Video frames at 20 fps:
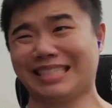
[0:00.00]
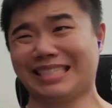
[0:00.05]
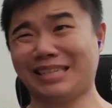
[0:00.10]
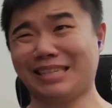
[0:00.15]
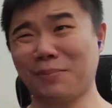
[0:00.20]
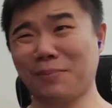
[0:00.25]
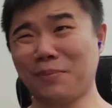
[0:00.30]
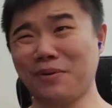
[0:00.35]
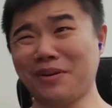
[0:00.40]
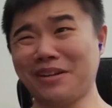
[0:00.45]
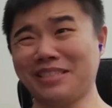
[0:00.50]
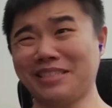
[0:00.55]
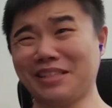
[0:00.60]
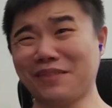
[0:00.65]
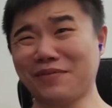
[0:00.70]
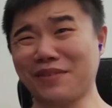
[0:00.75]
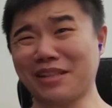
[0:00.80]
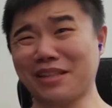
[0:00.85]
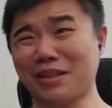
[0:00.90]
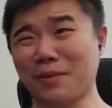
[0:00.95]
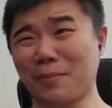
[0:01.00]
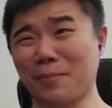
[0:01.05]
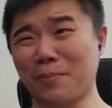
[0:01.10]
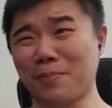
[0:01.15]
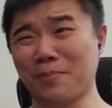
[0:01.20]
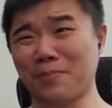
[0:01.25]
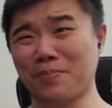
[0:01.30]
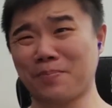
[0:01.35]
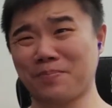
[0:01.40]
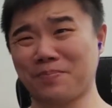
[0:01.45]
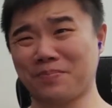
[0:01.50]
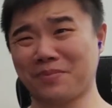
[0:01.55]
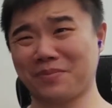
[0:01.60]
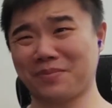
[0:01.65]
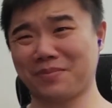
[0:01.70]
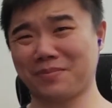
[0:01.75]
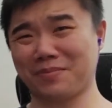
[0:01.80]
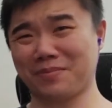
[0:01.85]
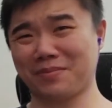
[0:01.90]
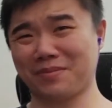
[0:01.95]
You're putting stuff on the
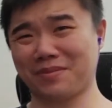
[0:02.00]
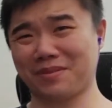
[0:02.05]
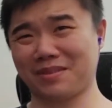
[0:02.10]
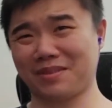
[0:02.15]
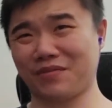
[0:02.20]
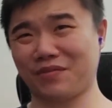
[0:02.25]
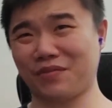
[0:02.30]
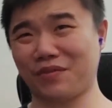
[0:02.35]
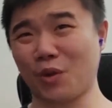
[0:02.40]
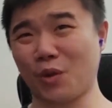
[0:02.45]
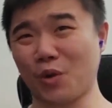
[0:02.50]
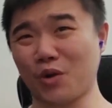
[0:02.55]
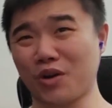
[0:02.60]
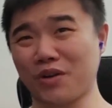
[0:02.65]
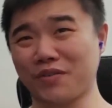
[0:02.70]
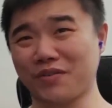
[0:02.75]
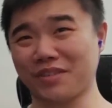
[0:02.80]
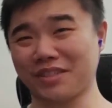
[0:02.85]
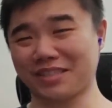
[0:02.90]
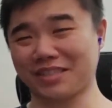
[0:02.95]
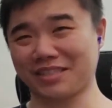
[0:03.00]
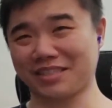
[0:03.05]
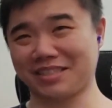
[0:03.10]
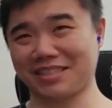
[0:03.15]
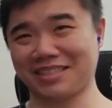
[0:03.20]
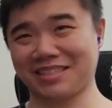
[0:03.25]
floor of a